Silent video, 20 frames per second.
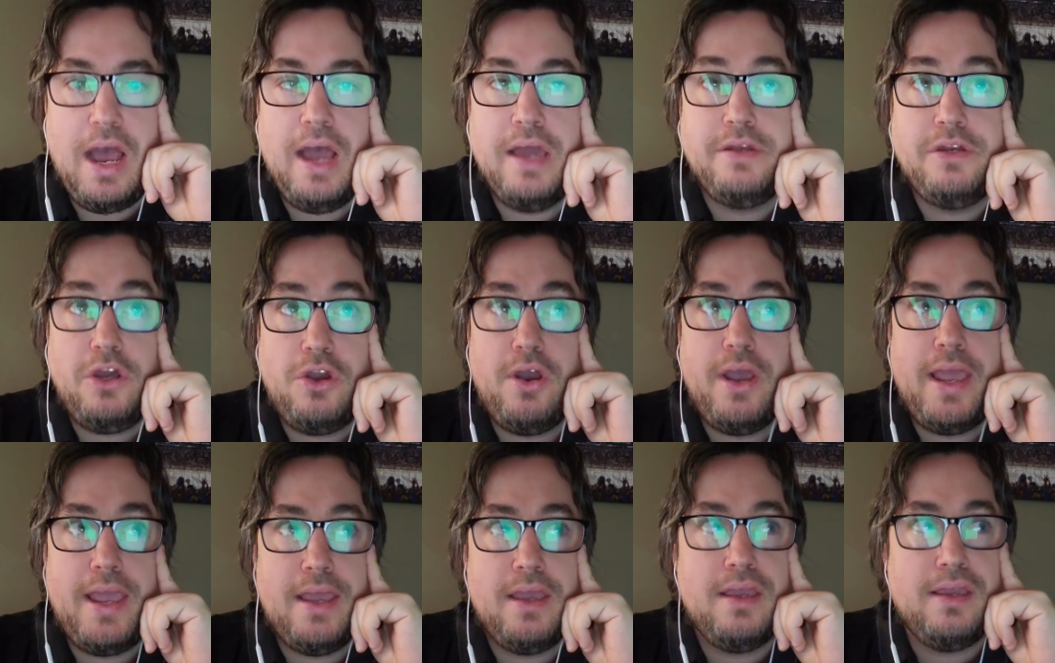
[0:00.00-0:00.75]
No,
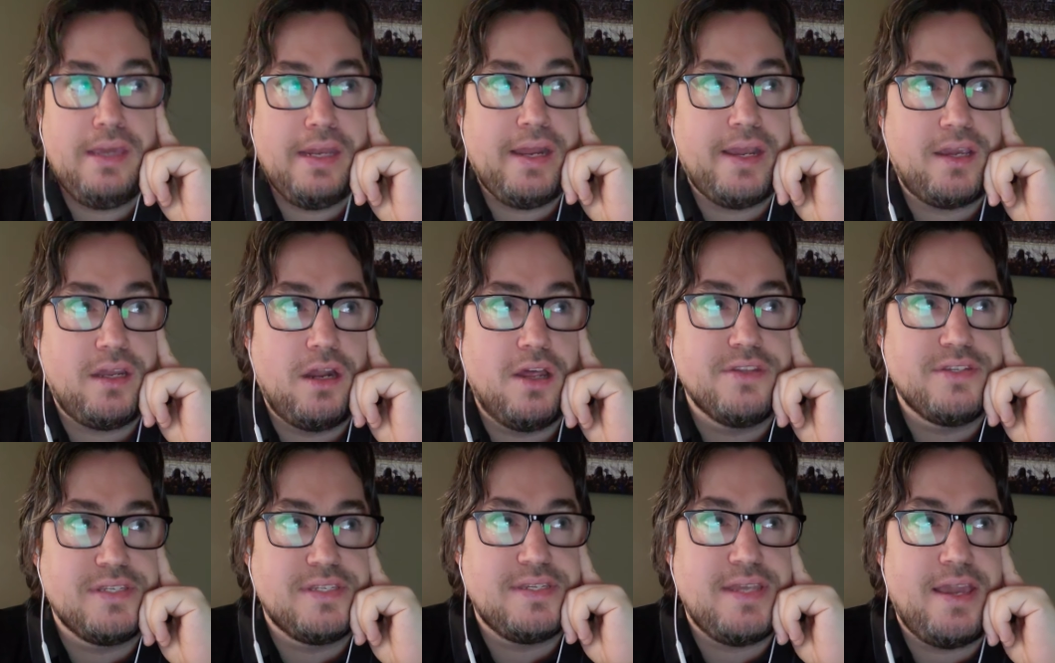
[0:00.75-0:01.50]
and I can
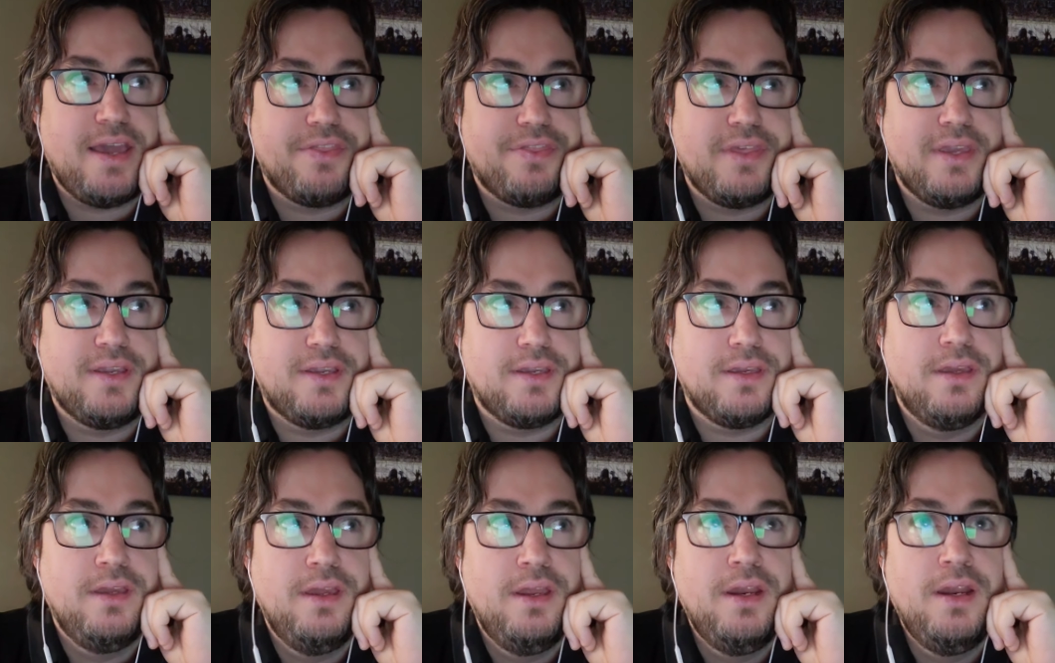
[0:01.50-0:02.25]
honestly say, I think
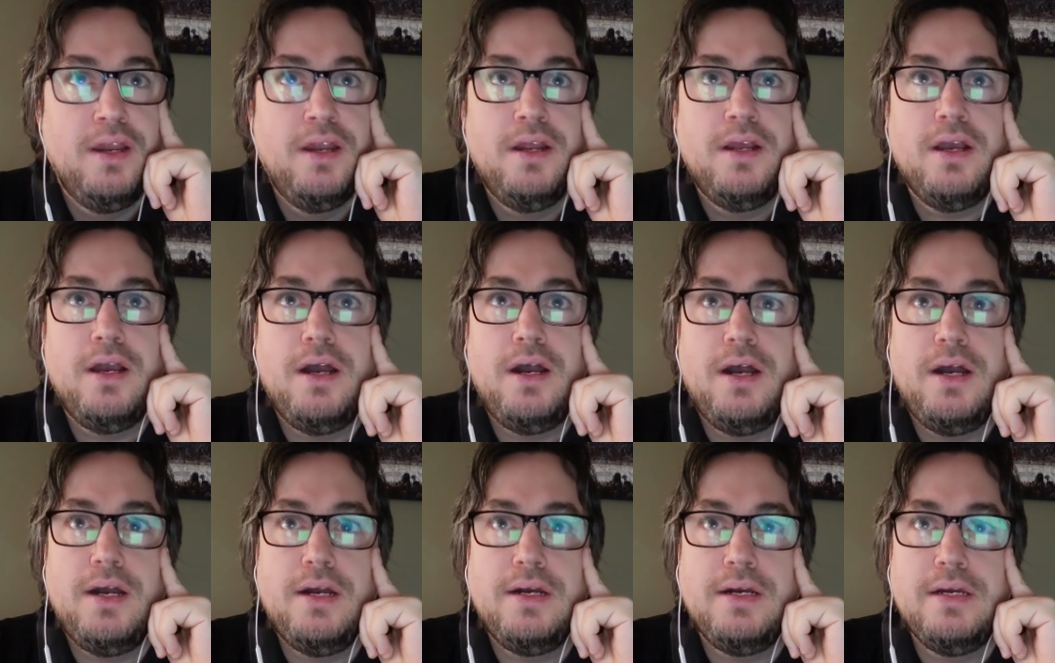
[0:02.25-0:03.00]

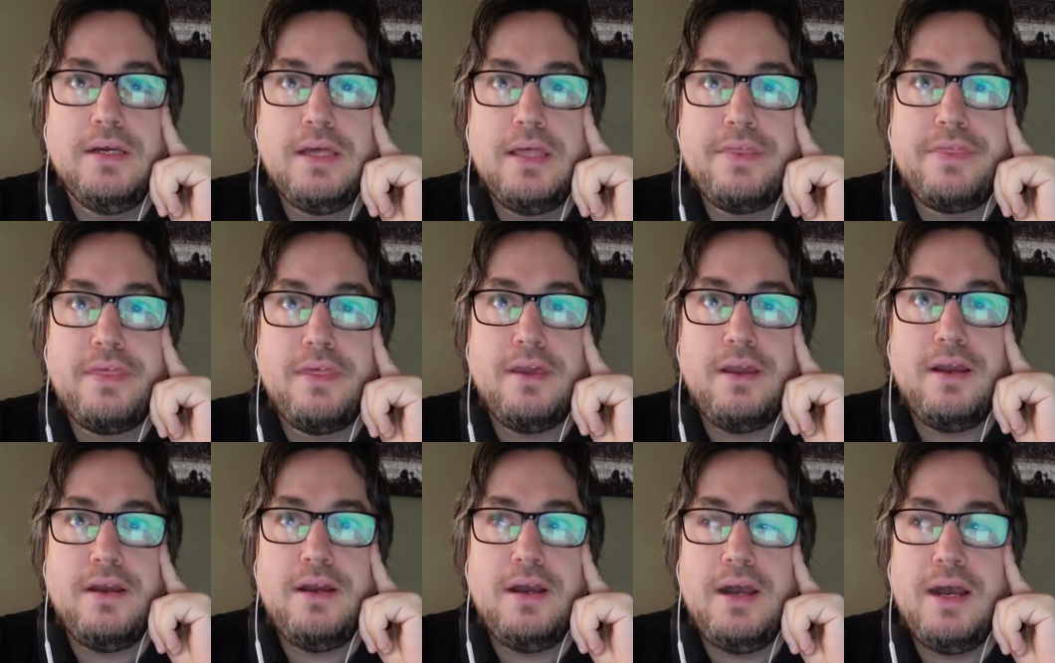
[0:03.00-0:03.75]

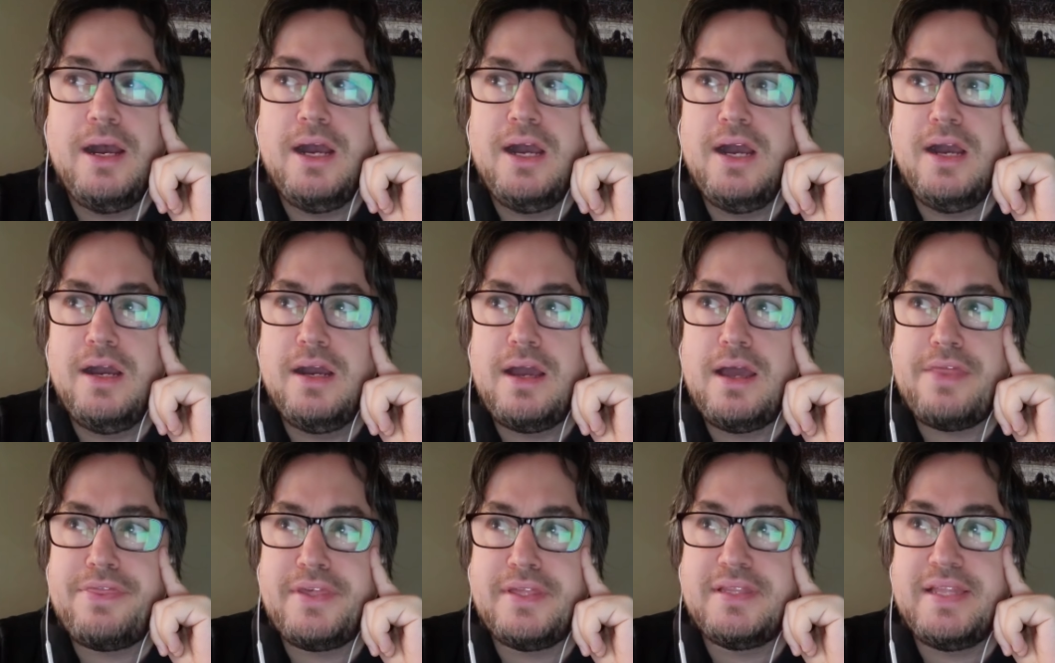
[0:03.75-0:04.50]

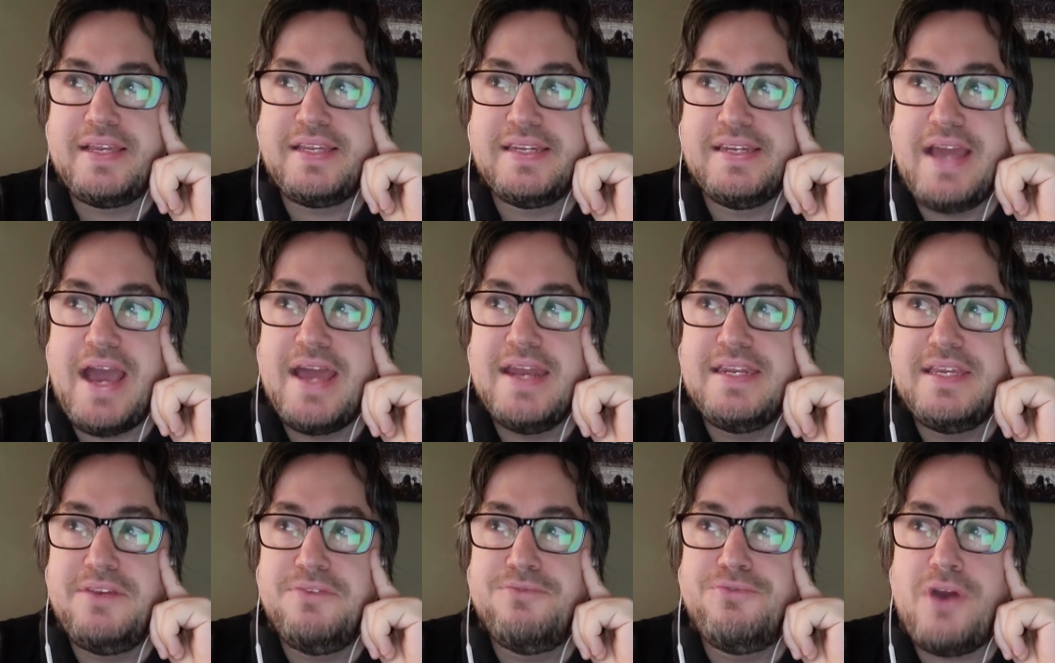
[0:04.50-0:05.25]
like
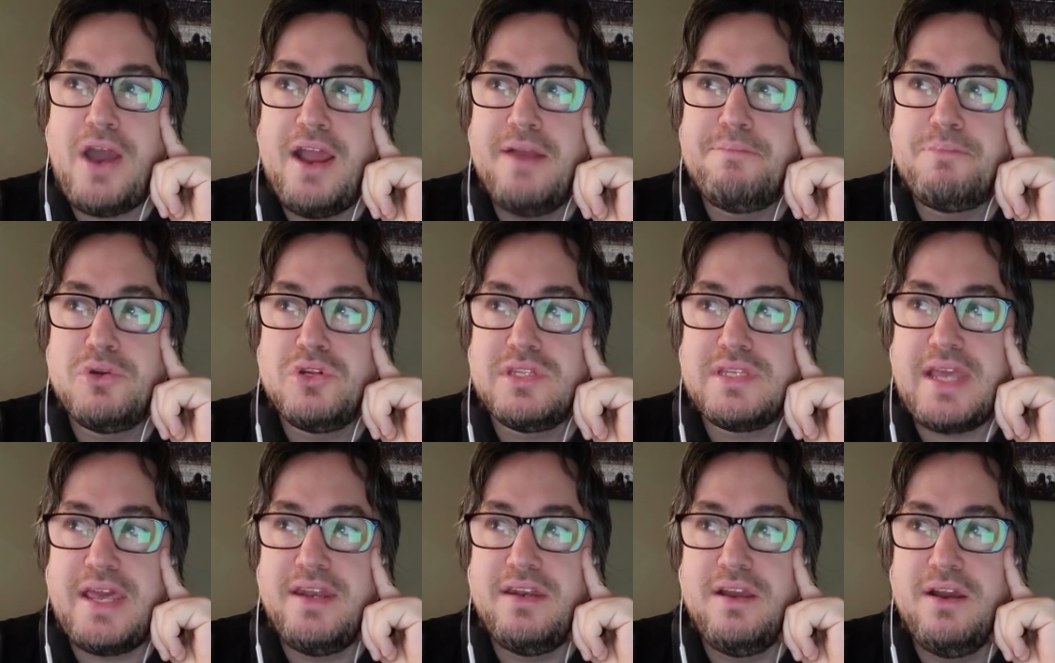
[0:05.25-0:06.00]

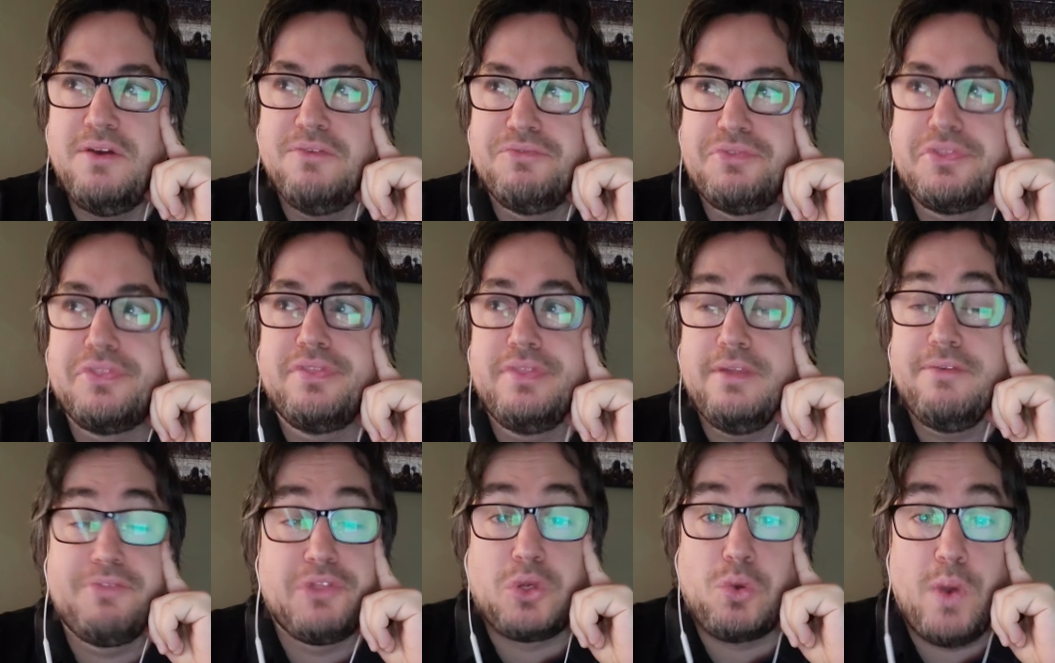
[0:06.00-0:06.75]
95% of
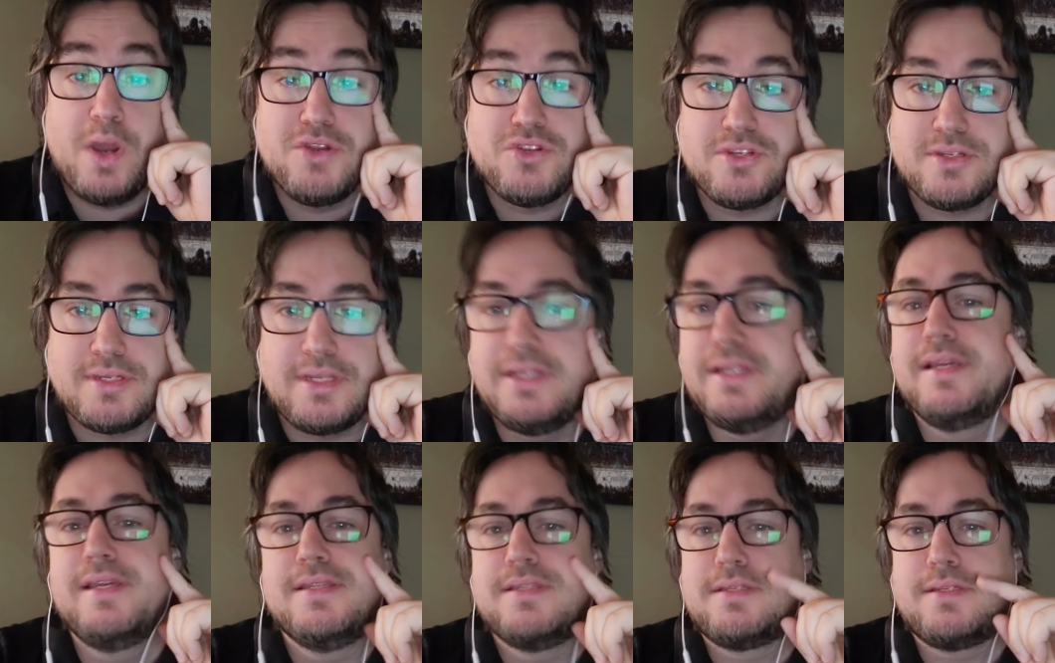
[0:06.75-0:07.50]
the questions, at
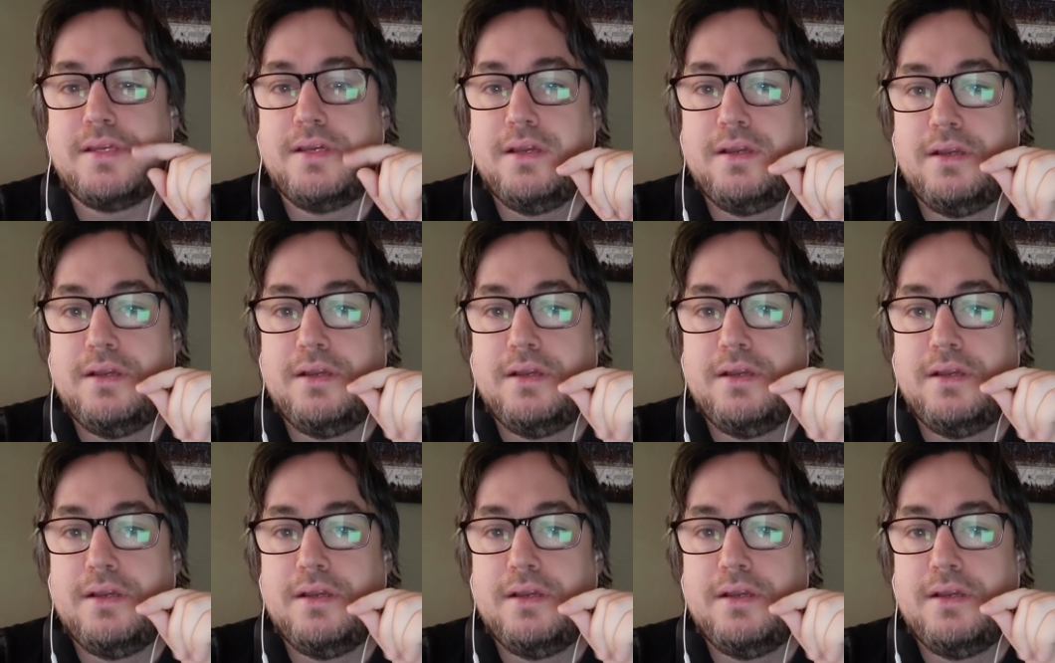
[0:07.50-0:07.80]
least,